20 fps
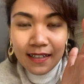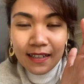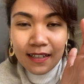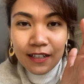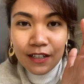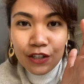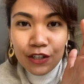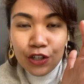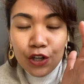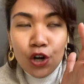
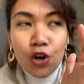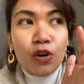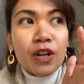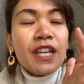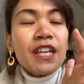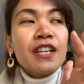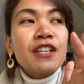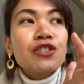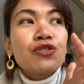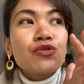You know,
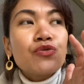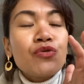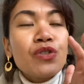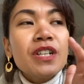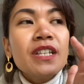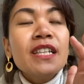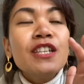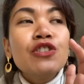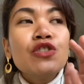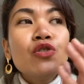He is
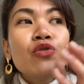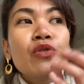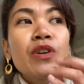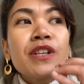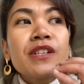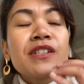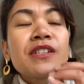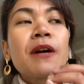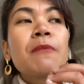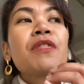really doing
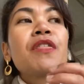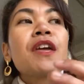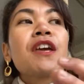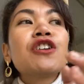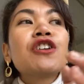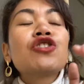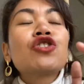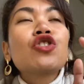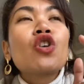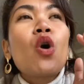something
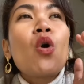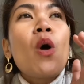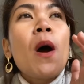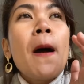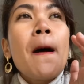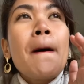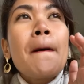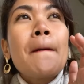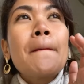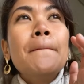so
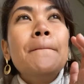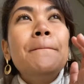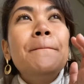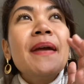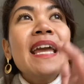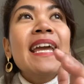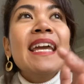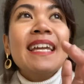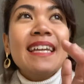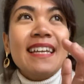
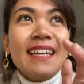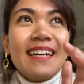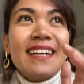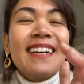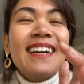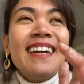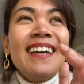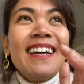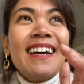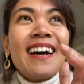big
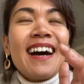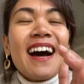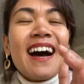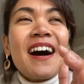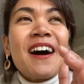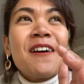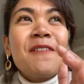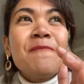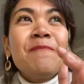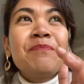
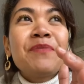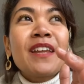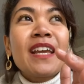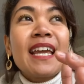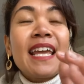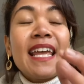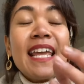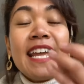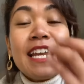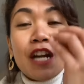um,
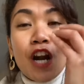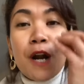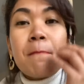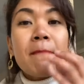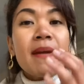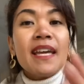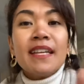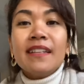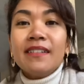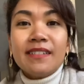in our
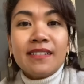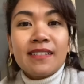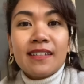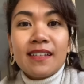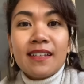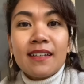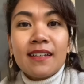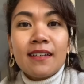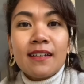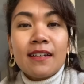midst.
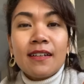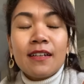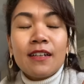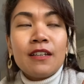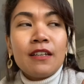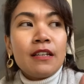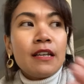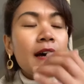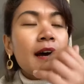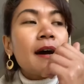
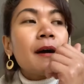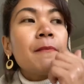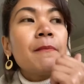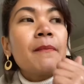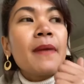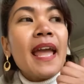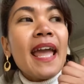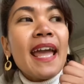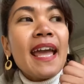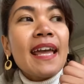Um,
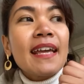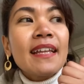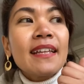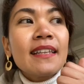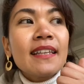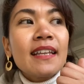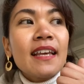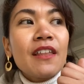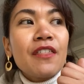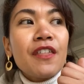
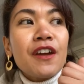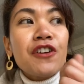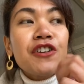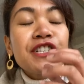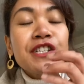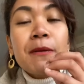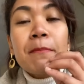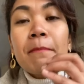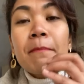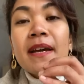and
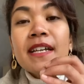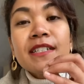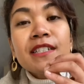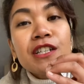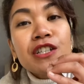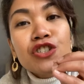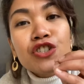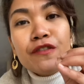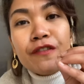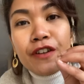there's a
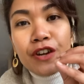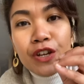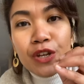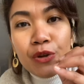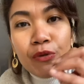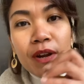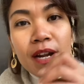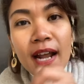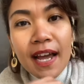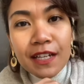message for you
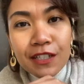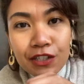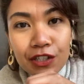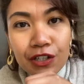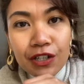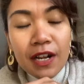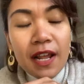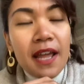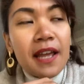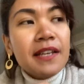and I
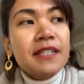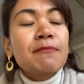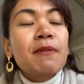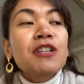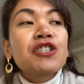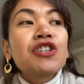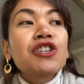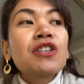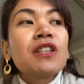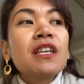today,
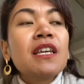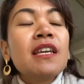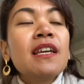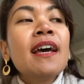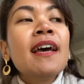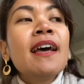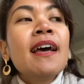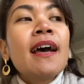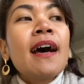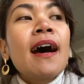especially
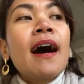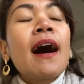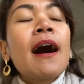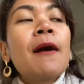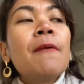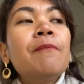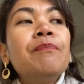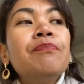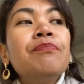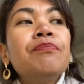
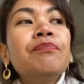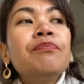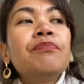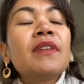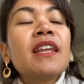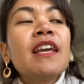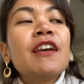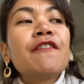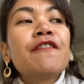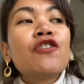um,
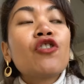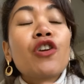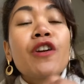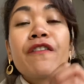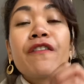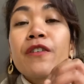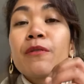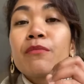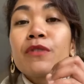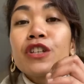if you're
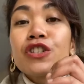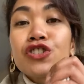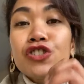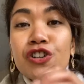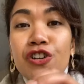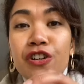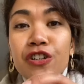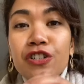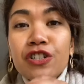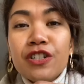from the
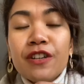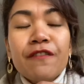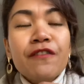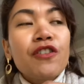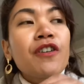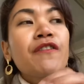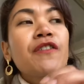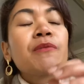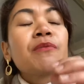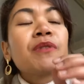church, if
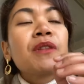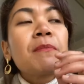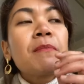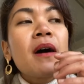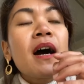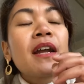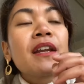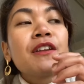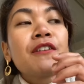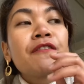you're from the
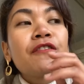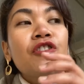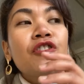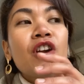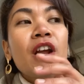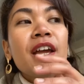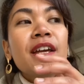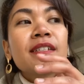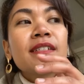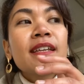body of
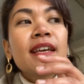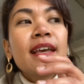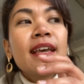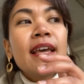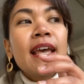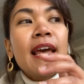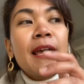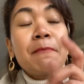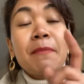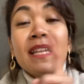Christ.
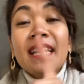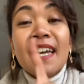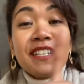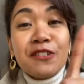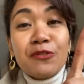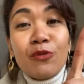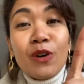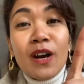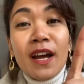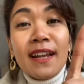And but
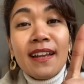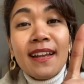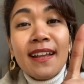guess what?